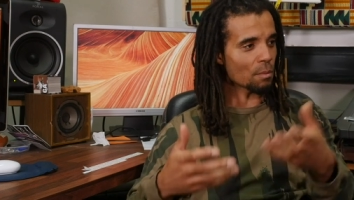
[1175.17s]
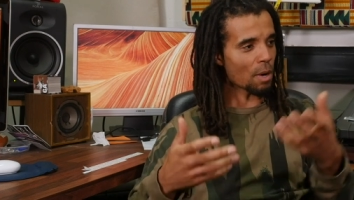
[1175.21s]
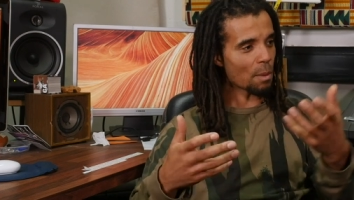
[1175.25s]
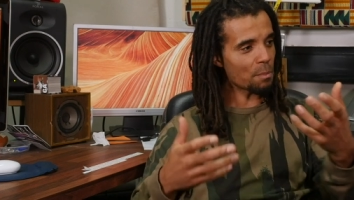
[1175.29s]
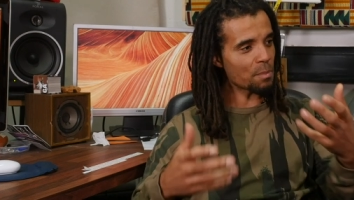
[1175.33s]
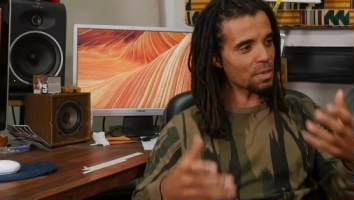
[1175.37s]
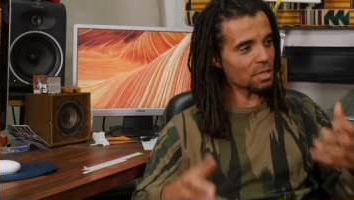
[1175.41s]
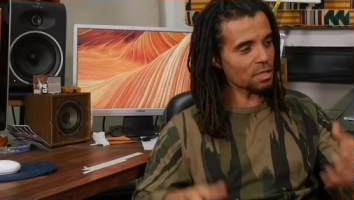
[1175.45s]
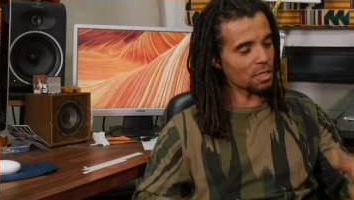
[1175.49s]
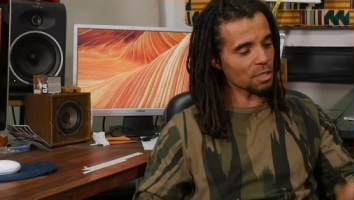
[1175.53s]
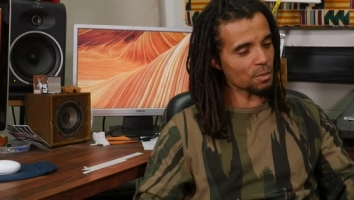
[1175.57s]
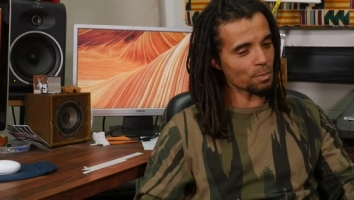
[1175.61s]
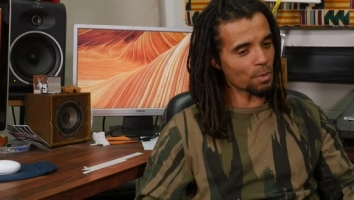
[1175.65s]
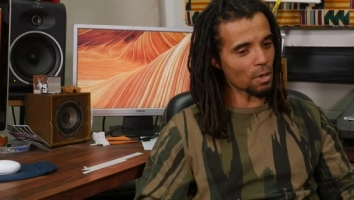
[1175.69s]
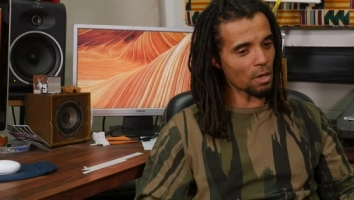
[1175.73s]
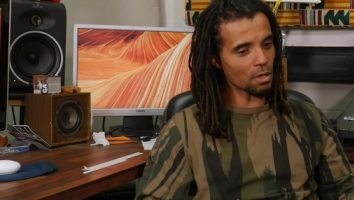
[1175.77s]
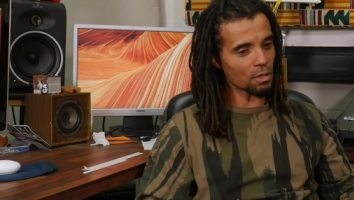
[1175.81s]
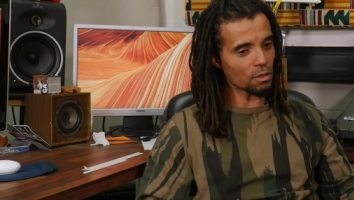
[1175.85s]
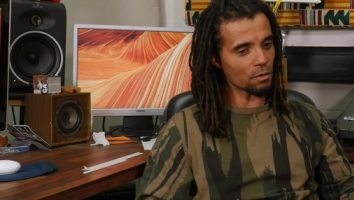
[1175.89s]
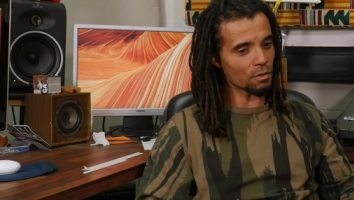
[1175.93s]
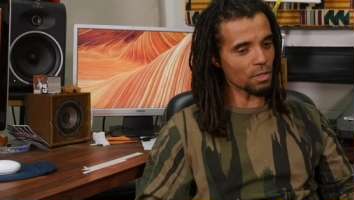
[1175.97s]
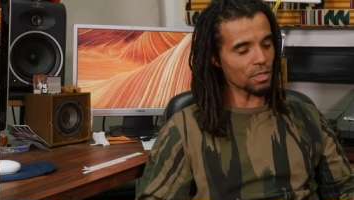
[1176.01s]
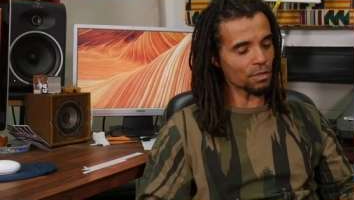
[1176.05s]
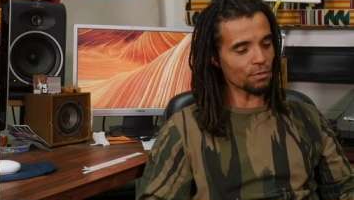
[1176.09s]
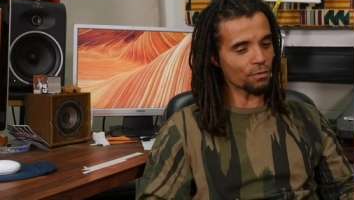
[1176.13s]
My business
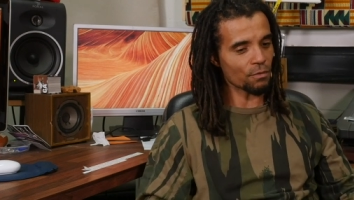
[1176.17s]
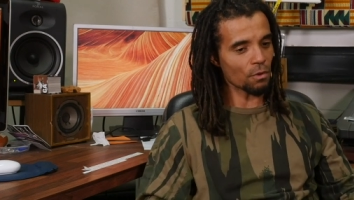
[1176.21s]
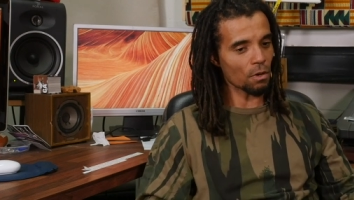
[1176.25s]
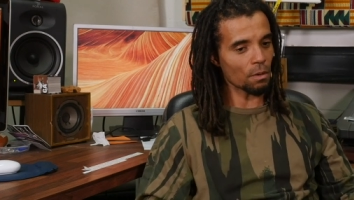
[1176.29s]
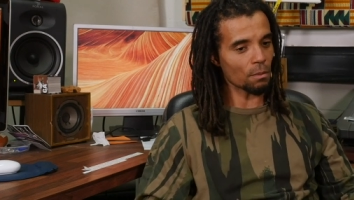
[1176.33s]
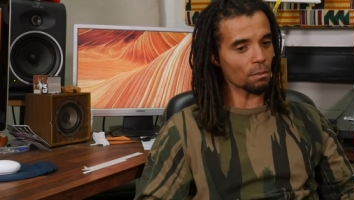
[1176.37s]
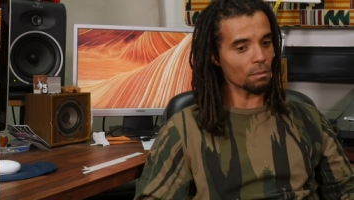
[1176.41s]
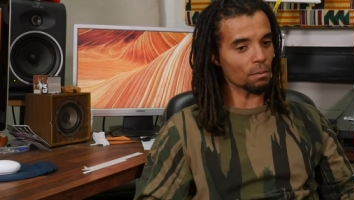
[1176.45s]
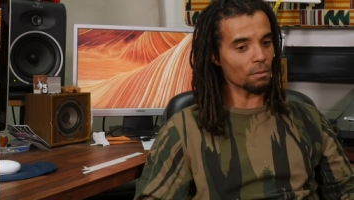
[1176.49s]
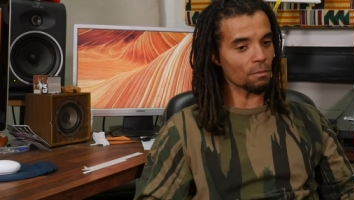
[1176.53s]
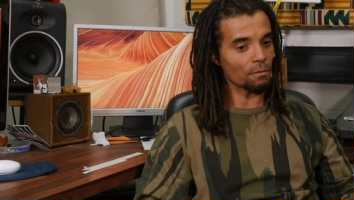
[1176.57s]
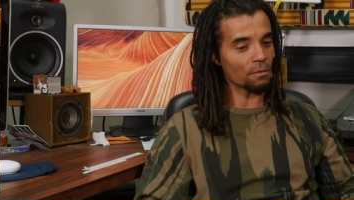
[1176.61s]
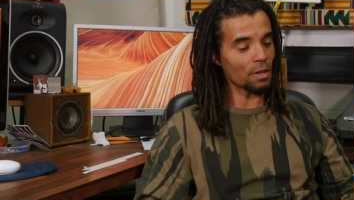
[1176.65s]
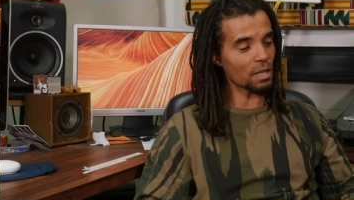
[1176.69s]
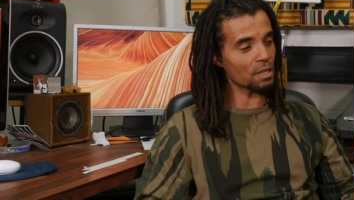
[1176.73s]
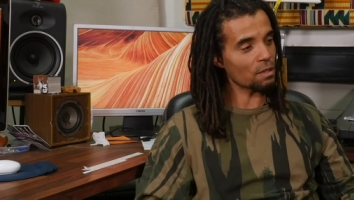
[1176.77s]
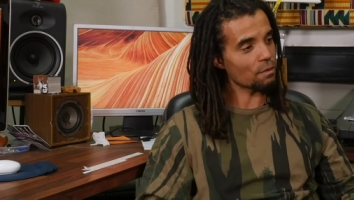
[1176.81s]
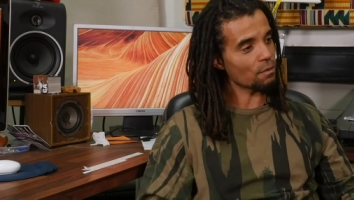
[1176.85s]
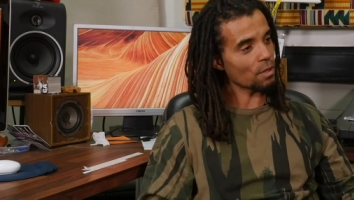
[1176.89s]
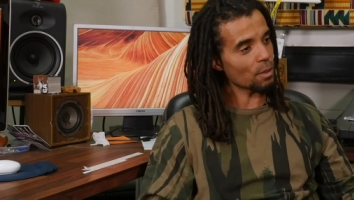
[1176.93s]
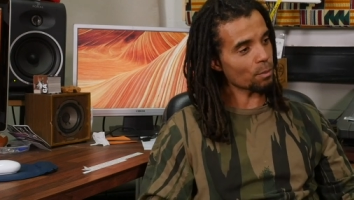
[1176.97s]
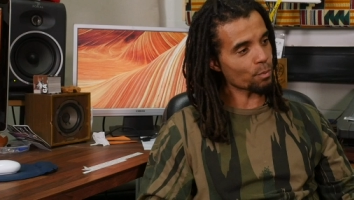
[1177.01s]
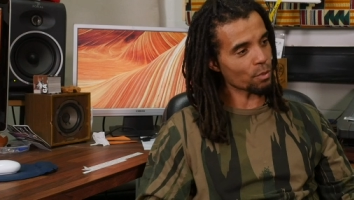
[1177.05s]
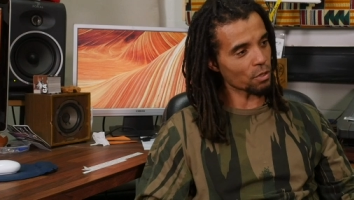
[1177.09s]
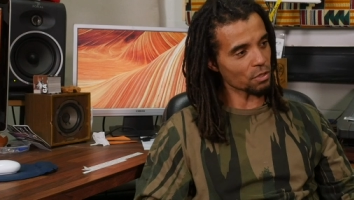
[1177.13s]
partner is from
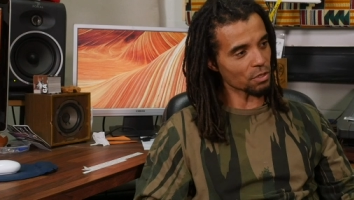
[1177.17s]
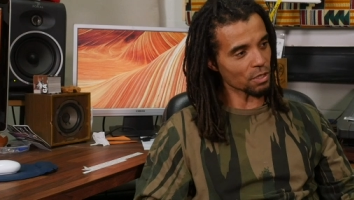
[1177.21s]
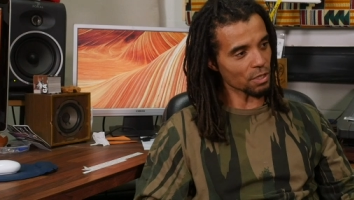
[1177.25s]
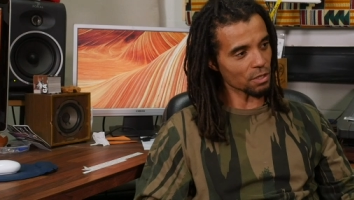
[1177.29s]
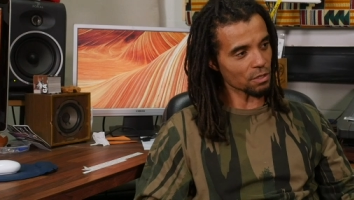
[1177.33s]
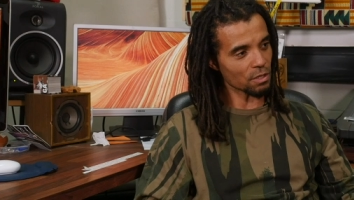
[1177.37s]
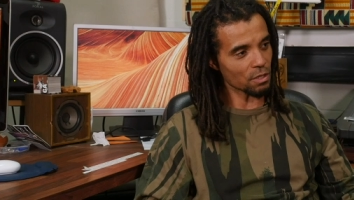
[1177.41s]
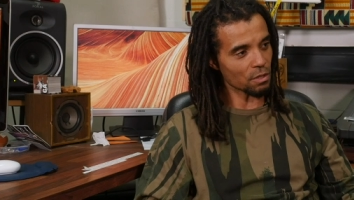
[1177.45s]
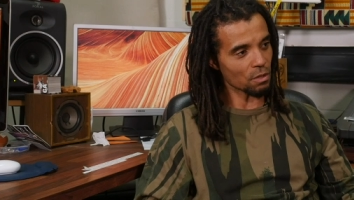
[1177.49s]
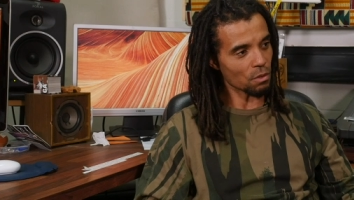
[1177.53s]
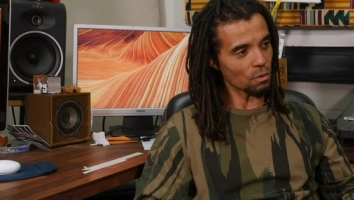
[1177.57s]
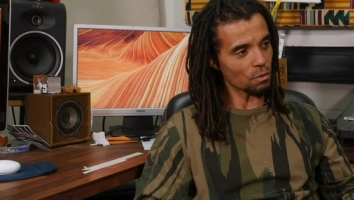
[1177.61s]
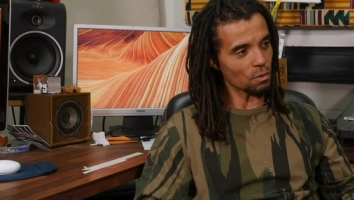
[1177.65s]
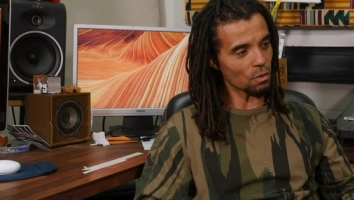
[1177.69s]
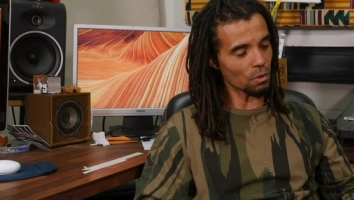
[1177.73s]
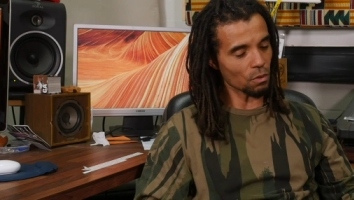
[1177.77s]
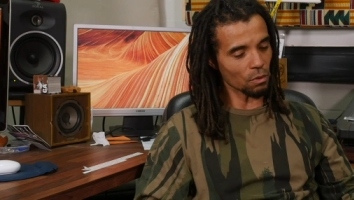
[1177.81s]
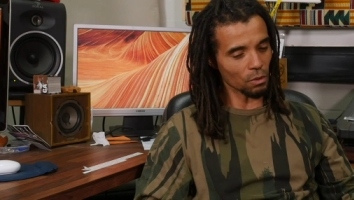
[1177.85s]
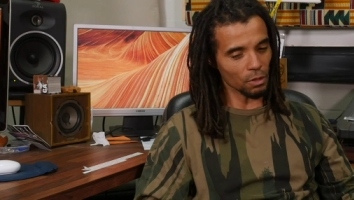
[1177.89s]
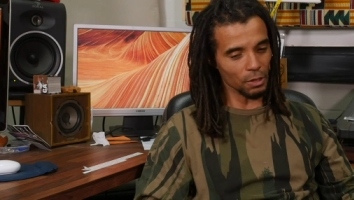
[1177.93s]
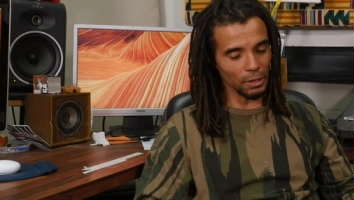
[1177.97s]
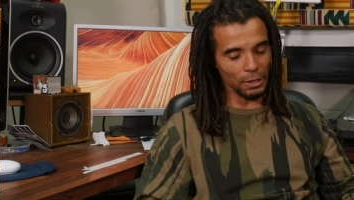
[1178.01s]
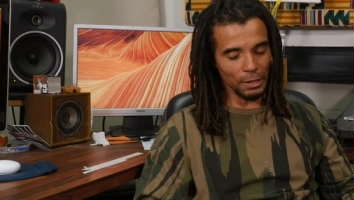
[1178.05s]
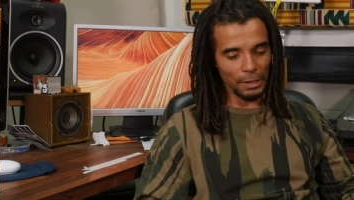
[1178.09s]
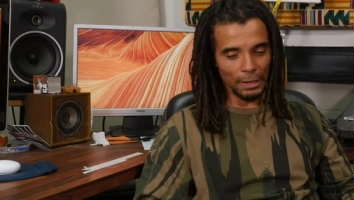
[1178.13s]
Vanderveer Projects in New
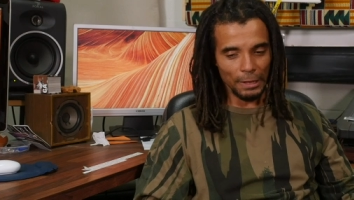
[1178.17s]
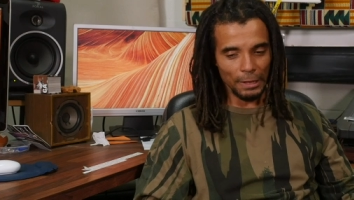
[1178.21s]
York.